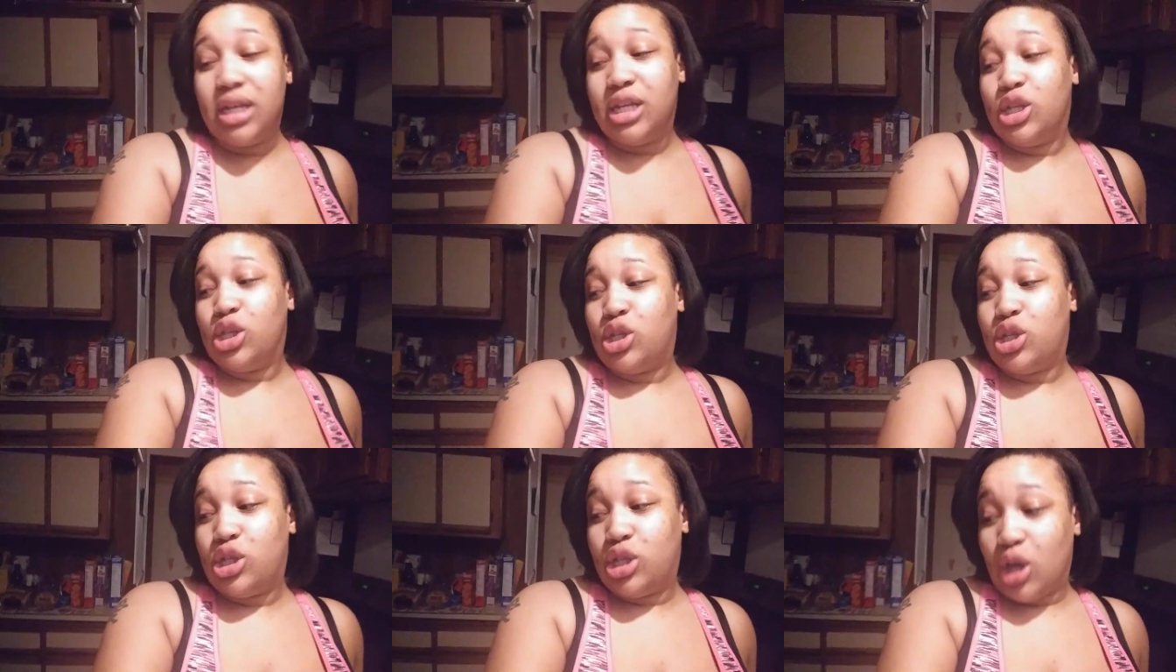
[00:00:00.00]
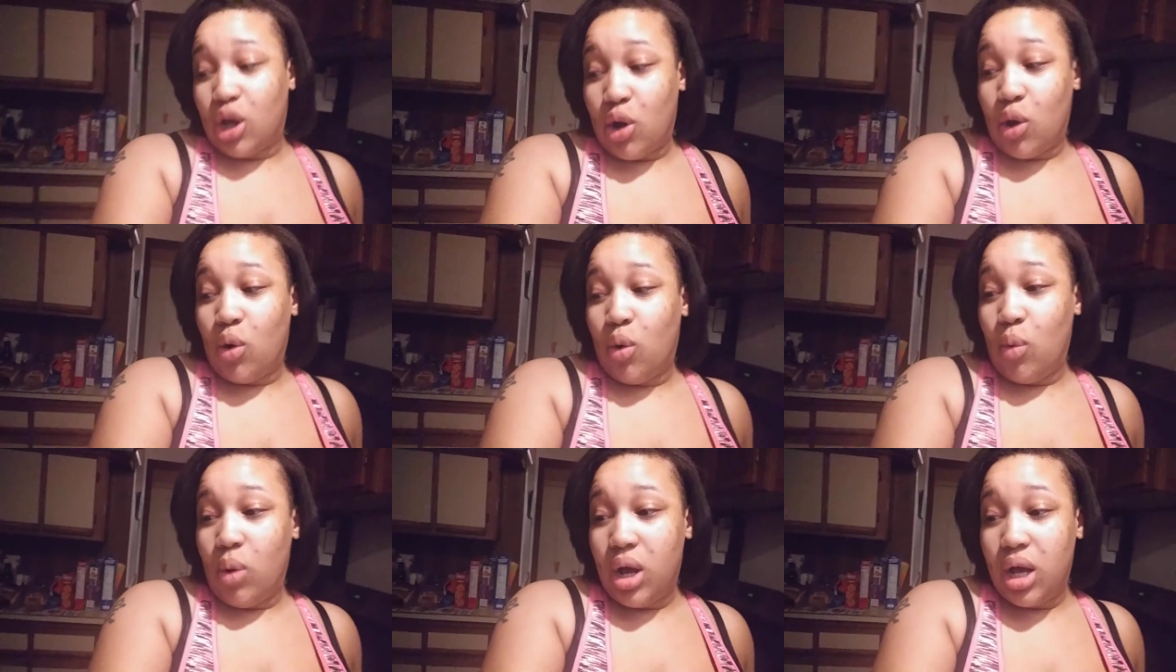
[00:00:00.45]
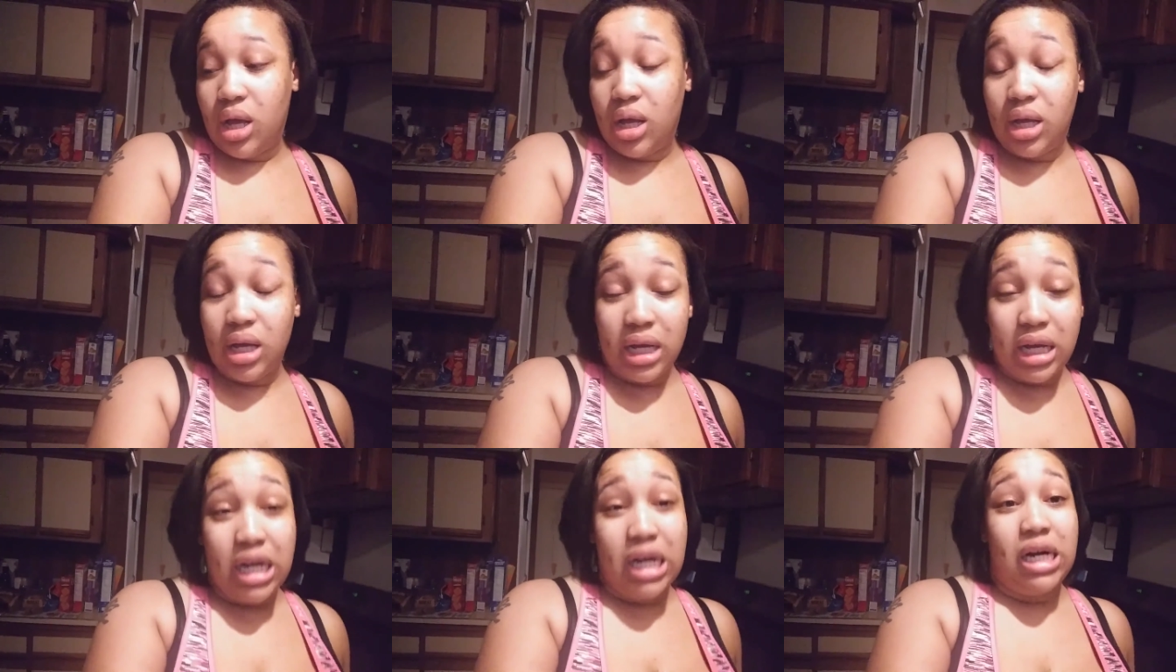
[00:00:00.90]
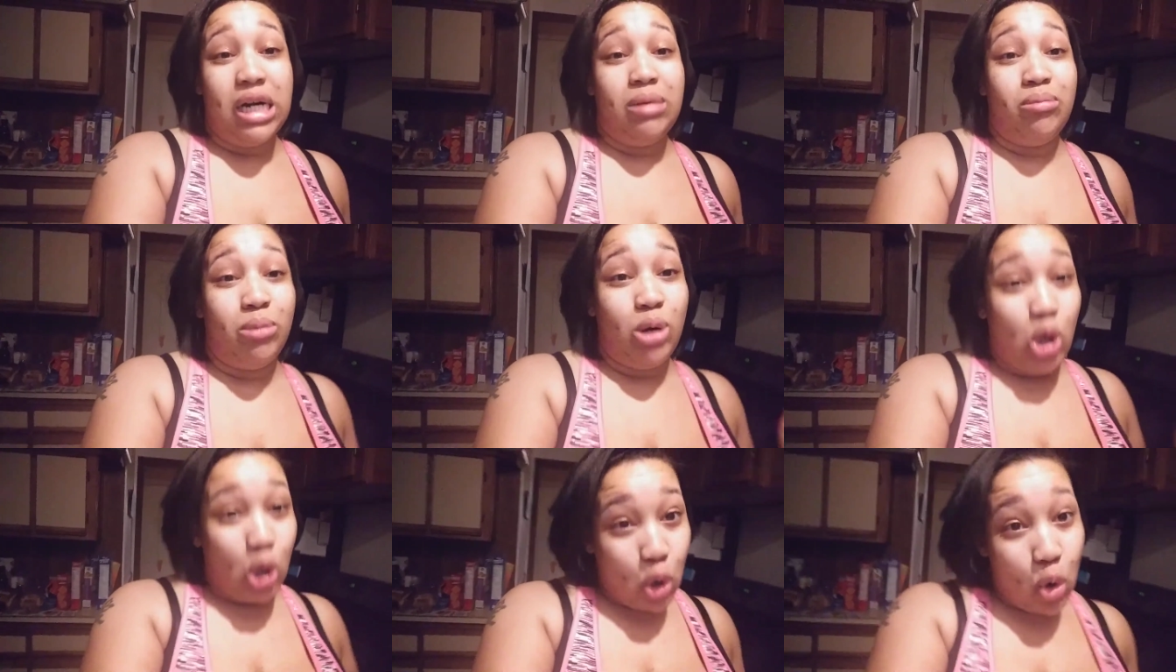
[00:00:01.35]
So I'm
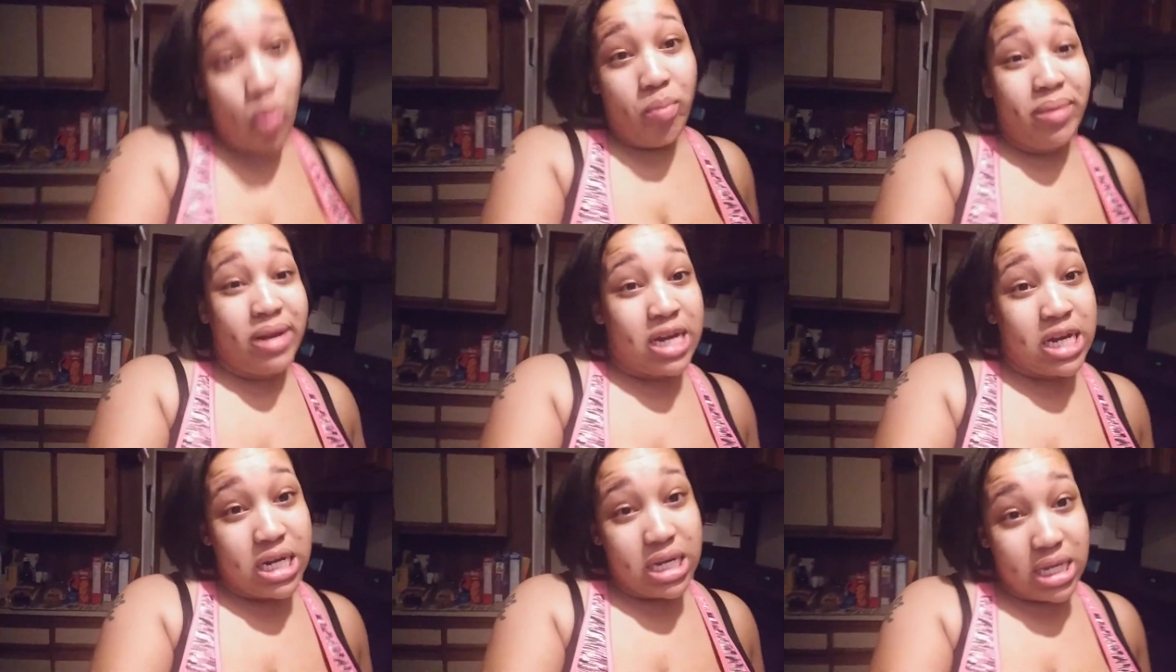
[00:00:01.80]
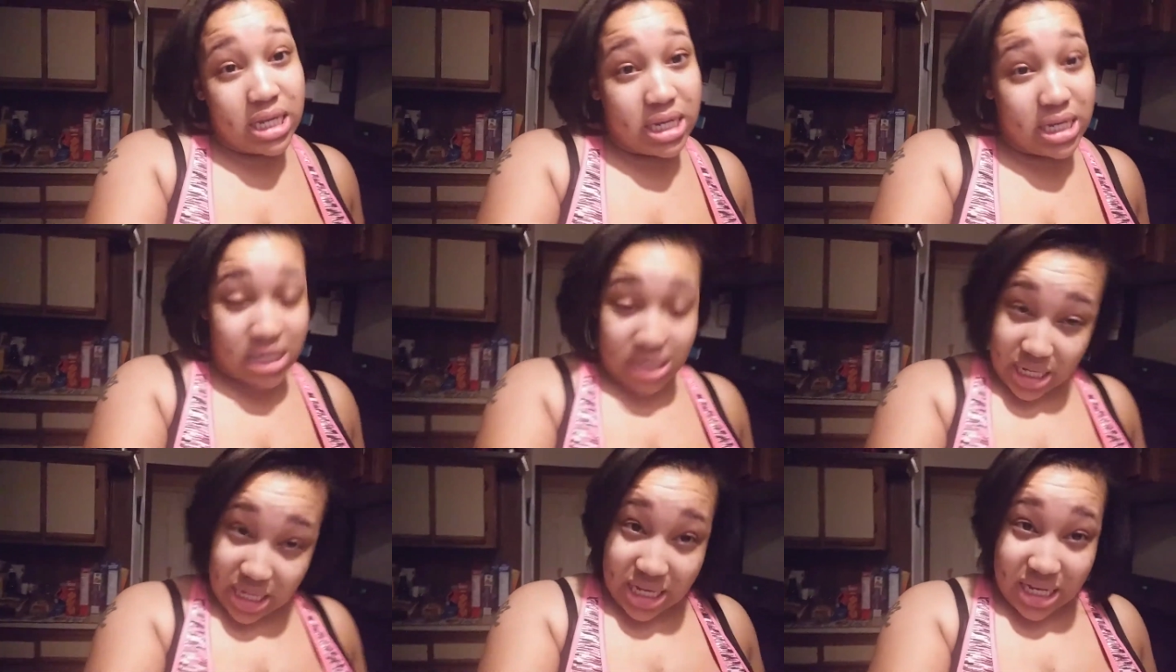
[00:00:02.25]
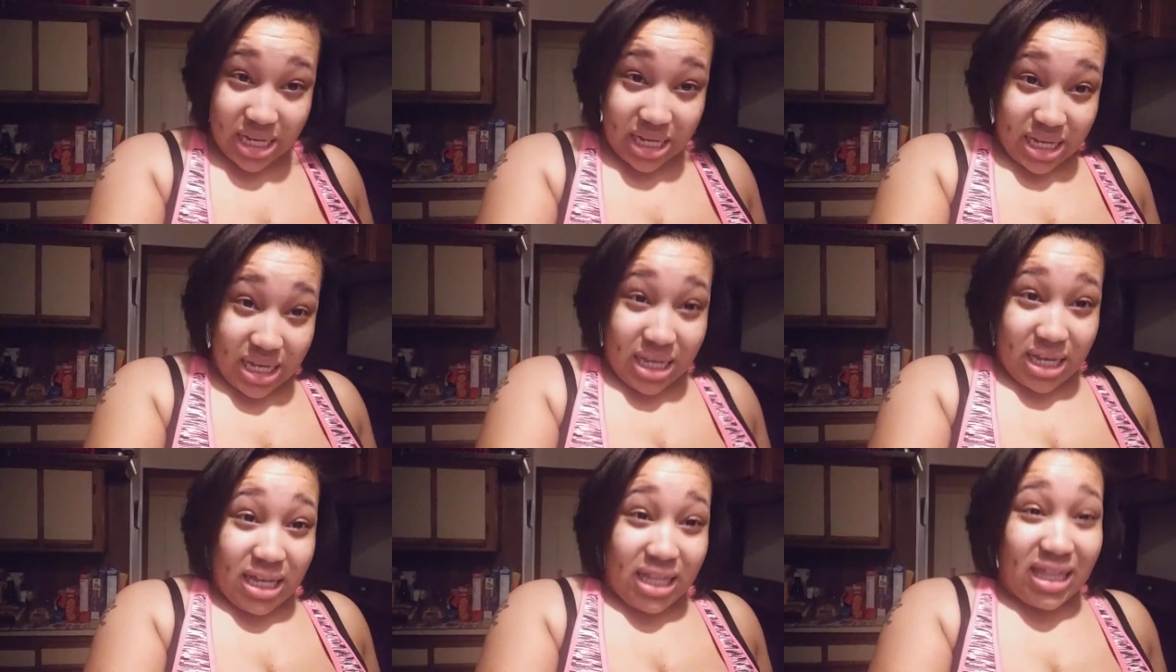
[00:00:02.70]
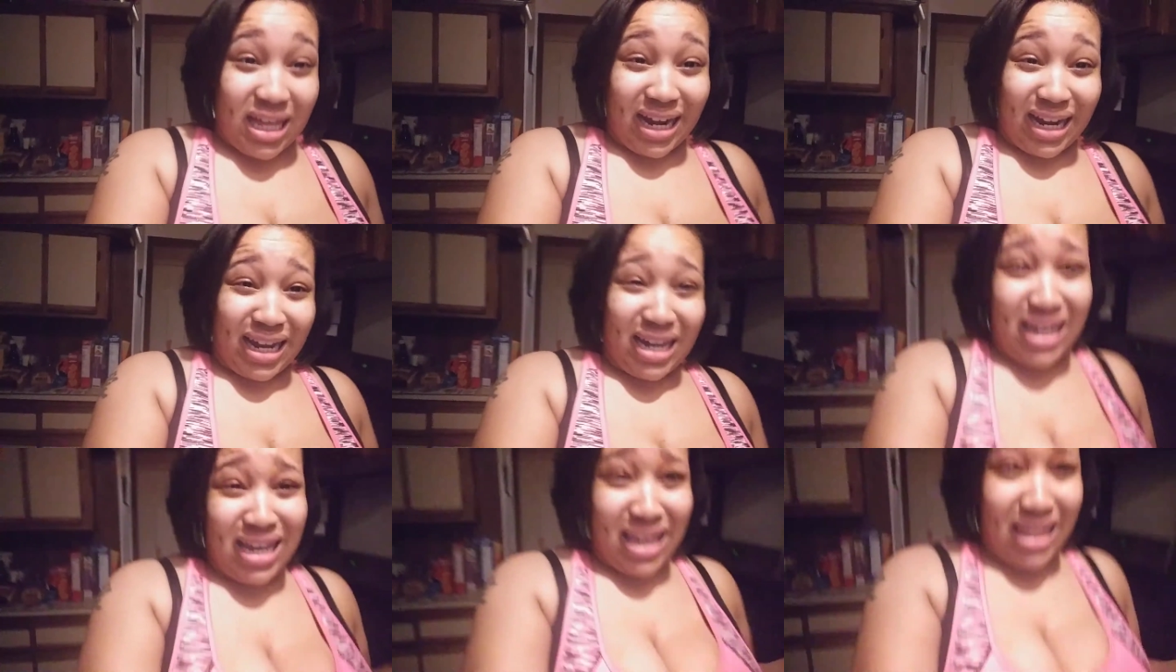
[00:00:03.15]
hoping that I
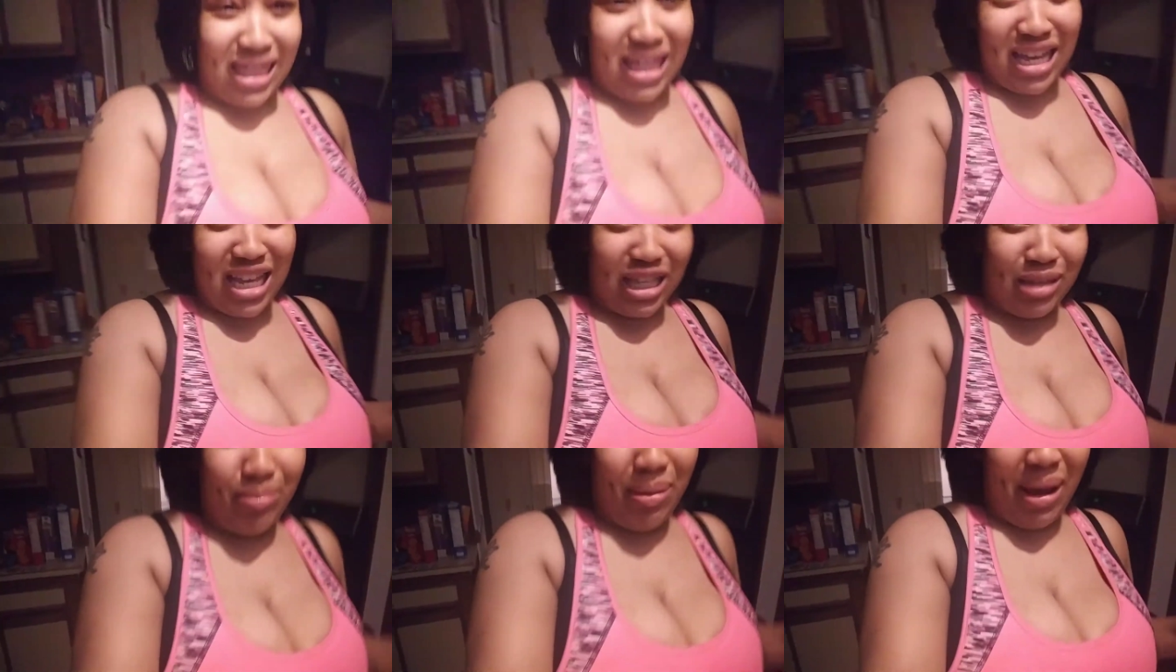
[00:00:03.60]
can get this